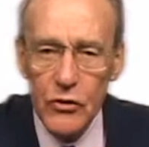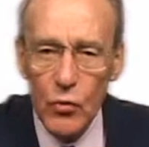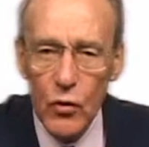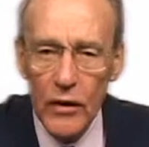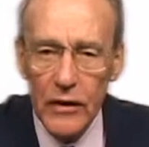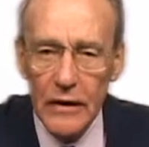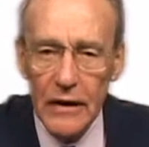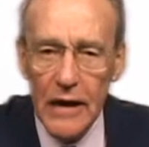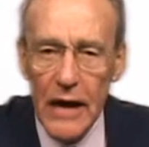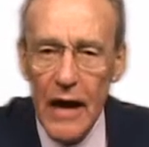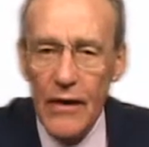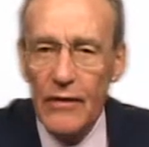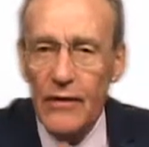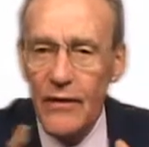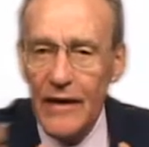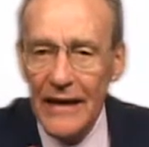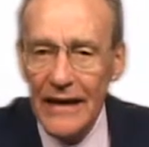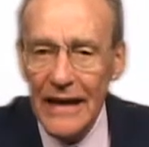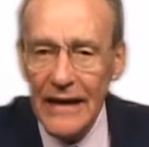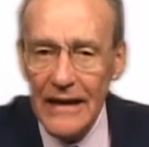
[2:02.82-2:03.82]
to work together,
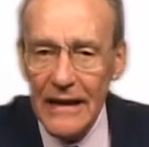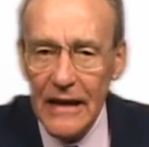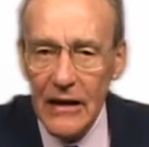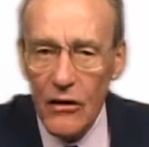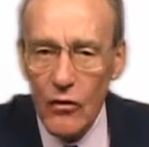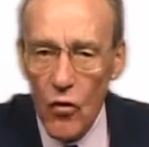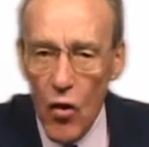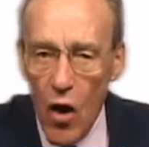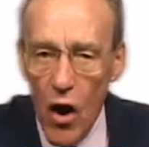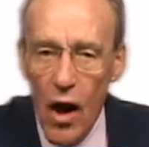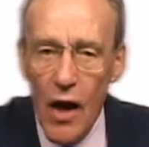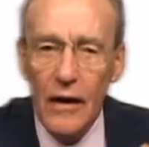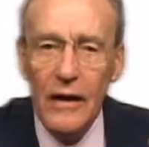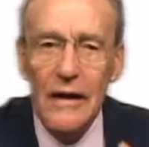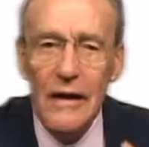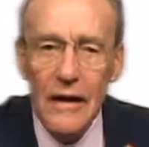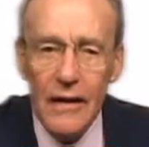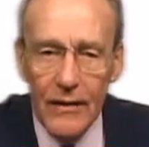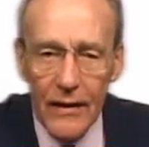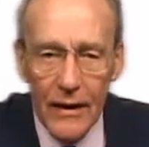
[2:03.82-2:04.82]
they didn't get along,
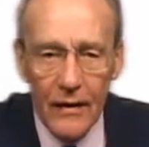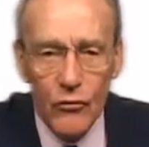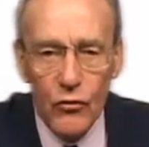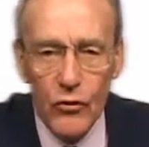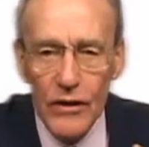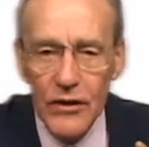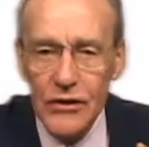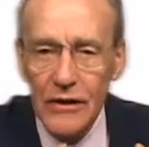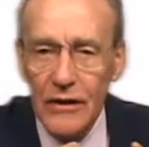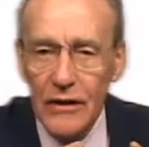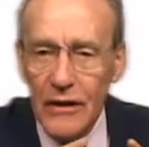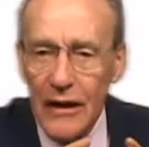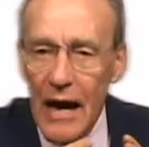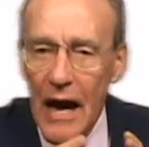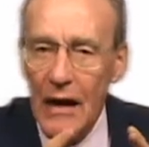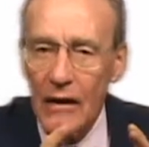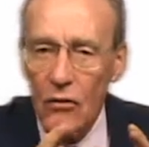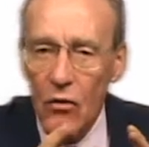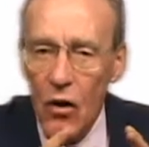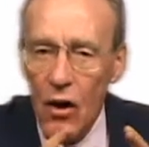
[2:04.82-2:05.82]
they increasingly
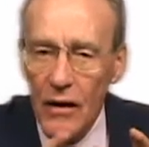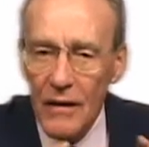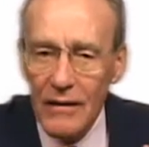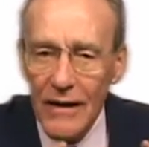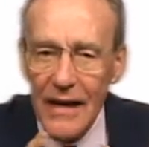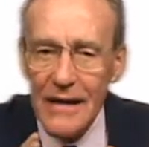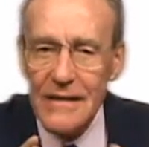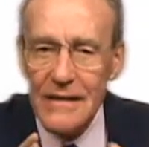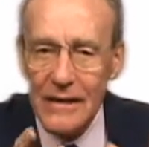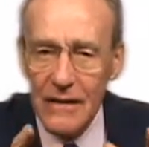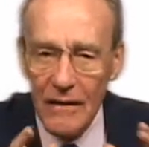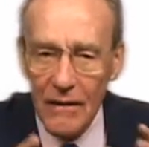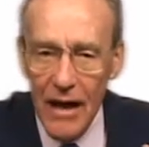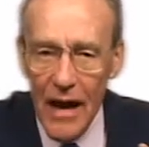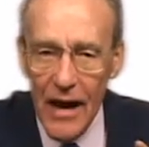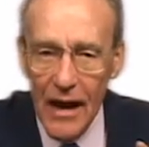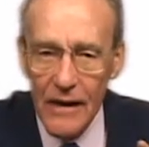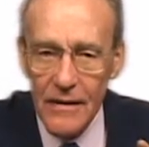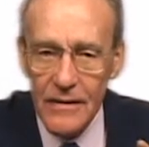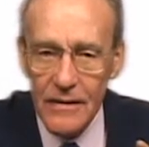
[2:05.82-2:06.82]
got along less and
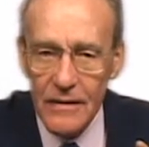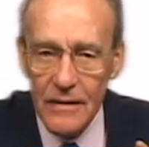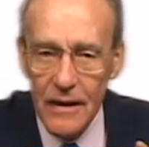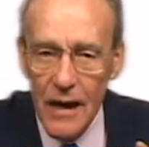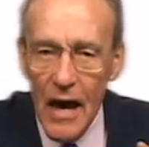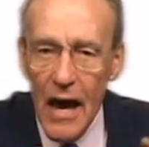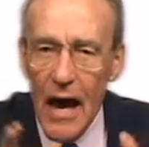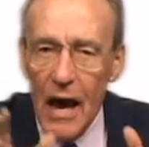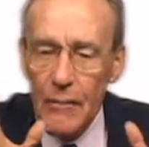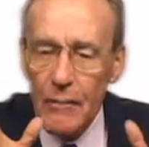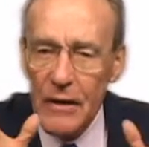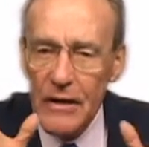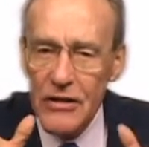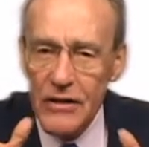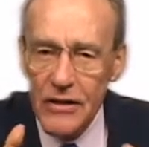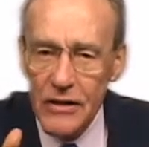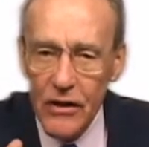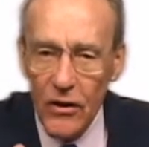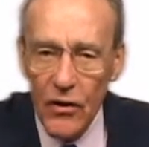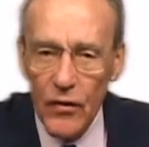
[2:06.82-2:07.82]
less, but
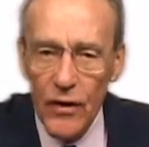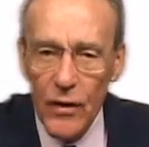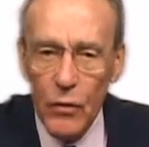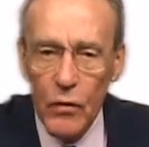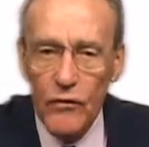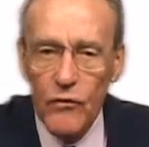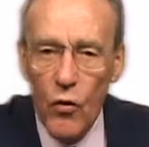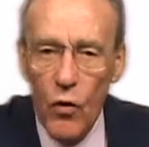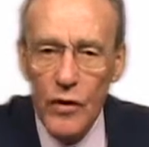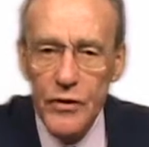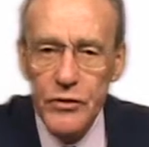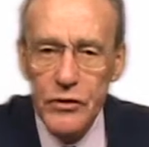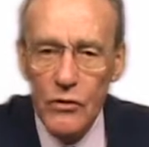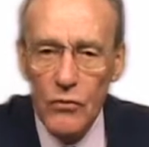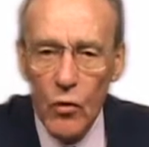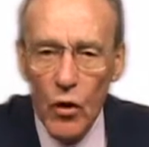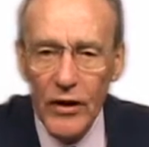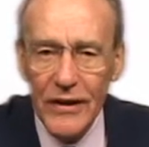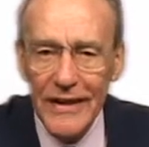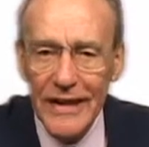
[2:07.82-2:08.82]
still they were forced to
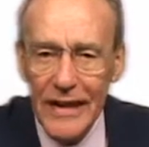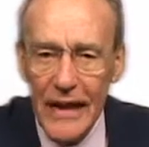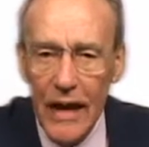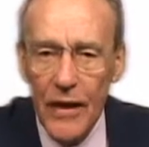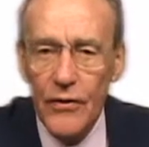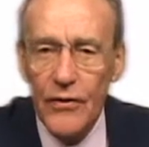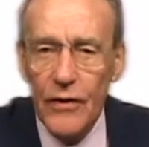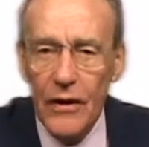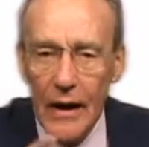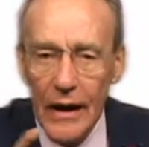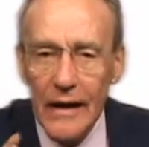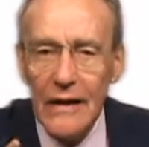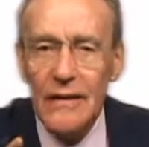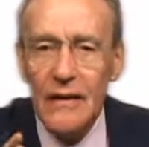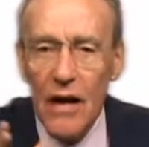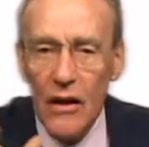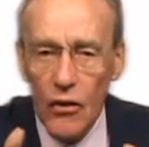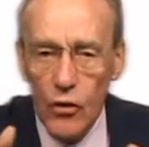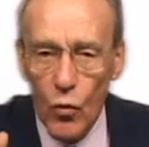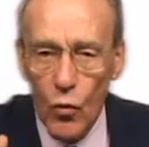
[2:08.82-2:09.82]
work together
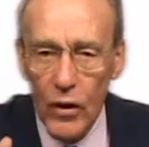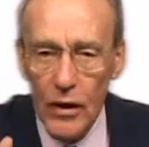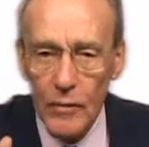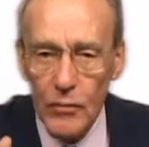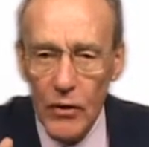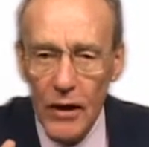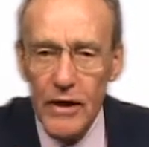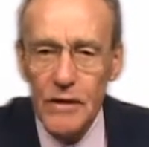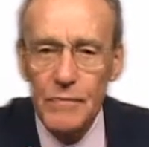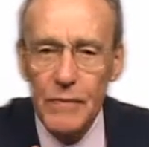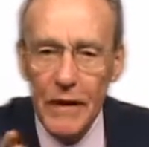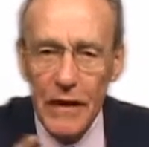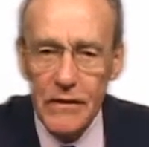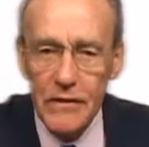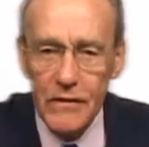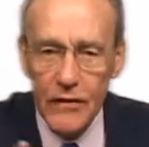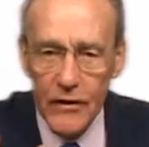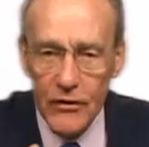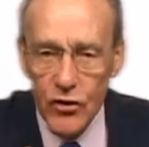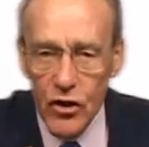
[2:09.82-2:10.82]
in the workplace because
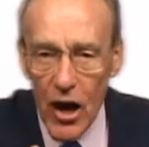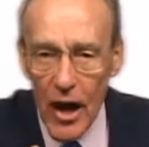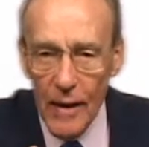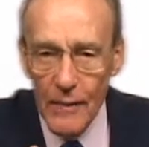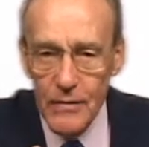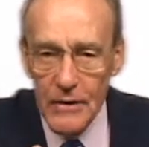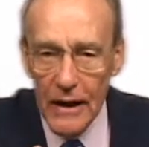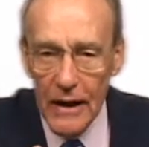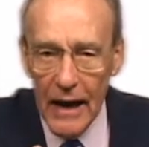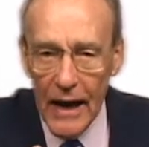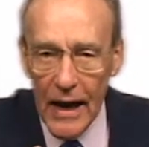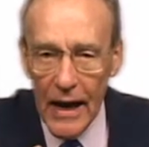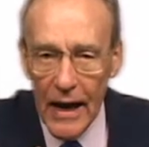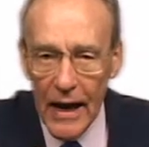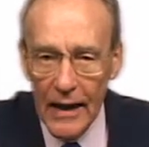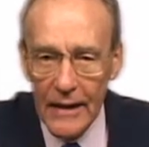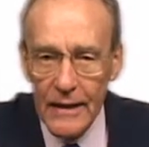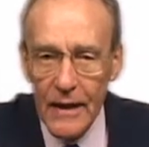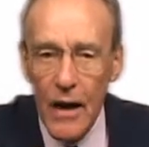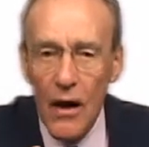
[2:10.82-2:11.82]
of the jobs they
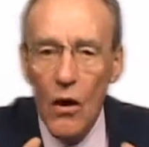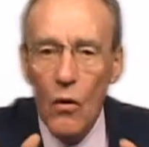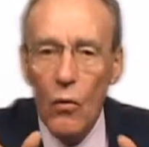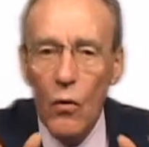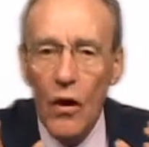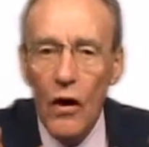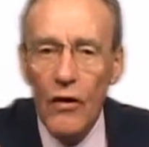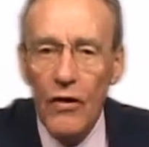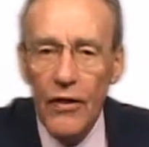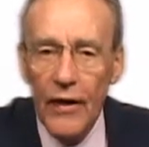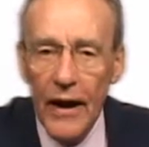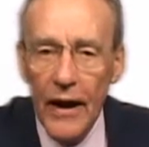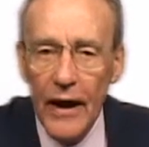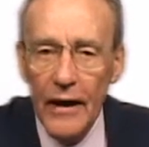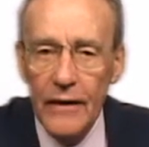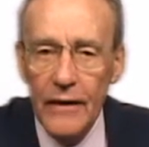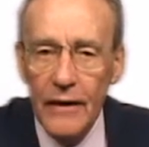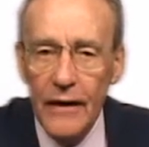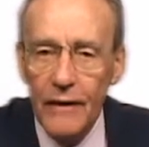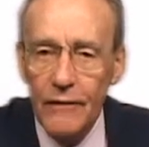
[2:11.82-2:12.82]
had, well
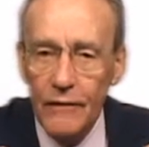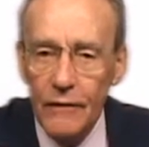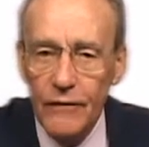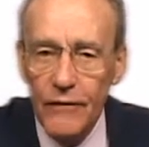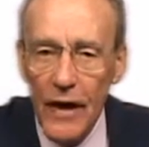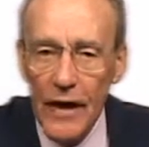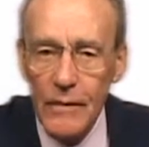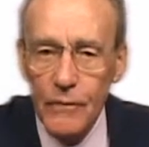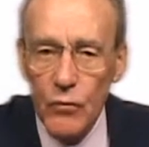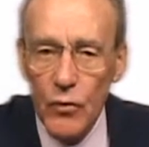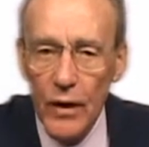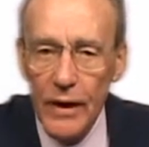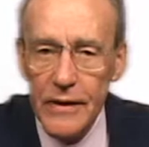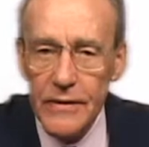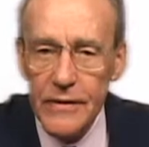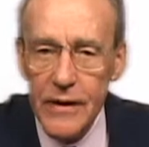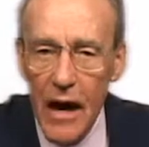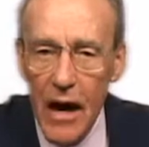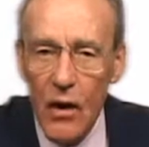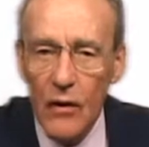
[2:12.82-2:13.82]
then, if a fight
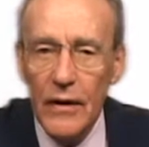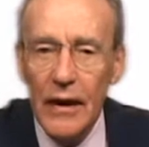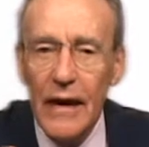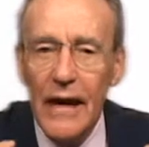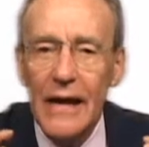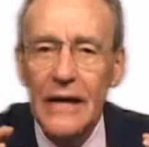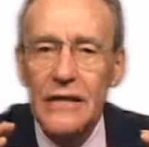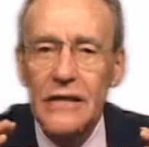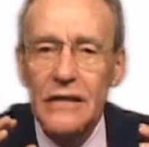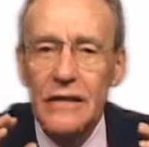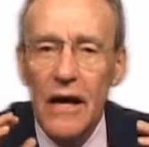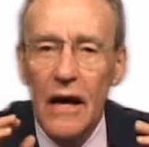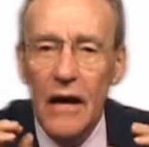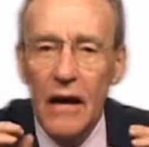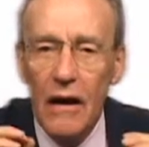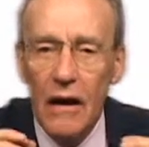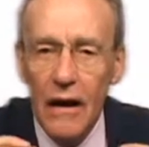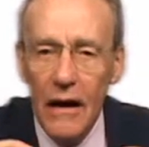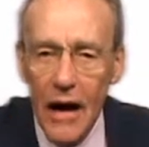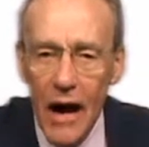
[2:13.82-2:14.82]
breaks out, it's
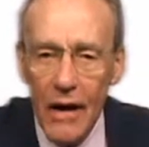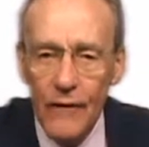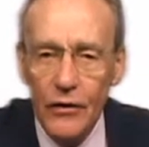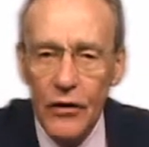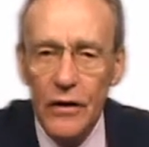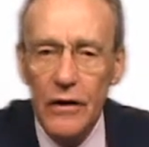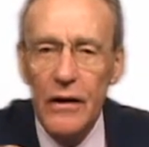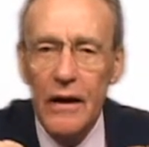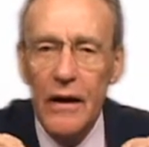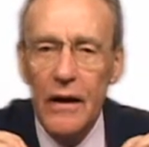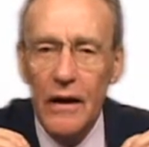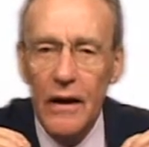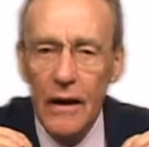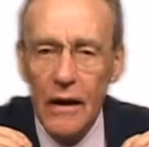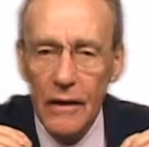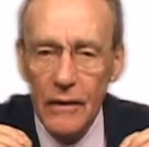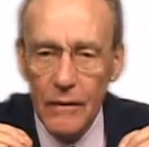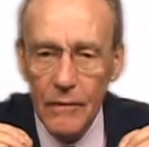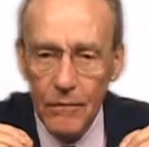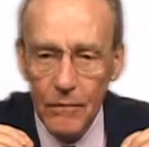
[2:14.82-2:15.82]
covered
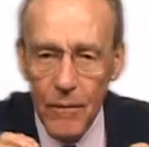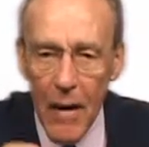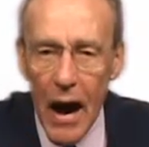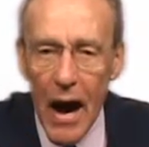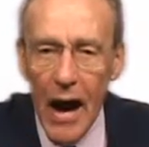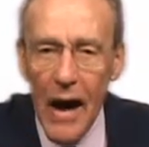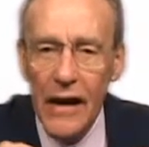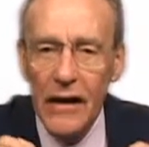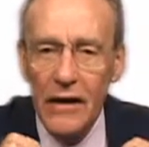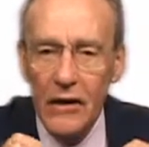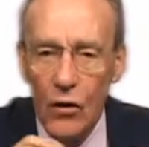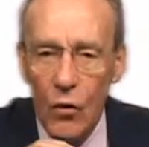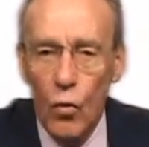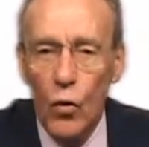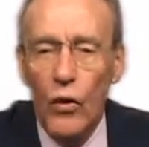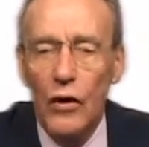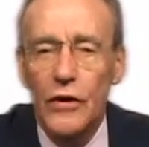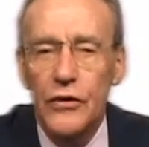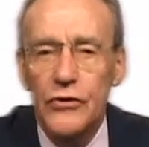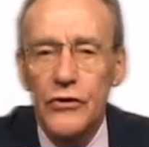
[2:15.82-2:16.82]
by
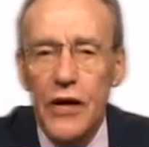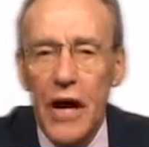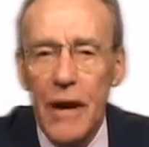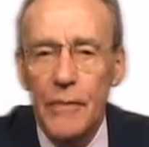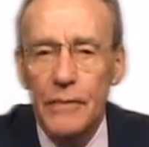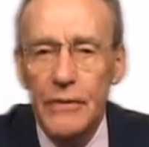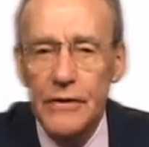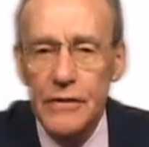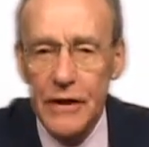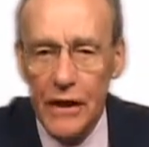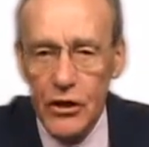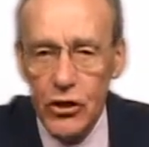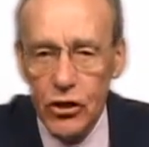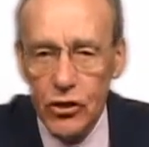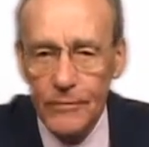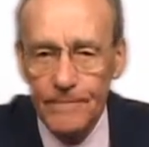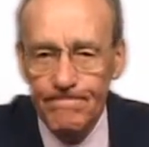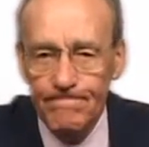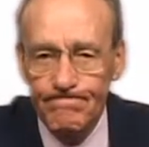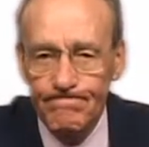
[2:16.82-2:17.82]
workers' compensation.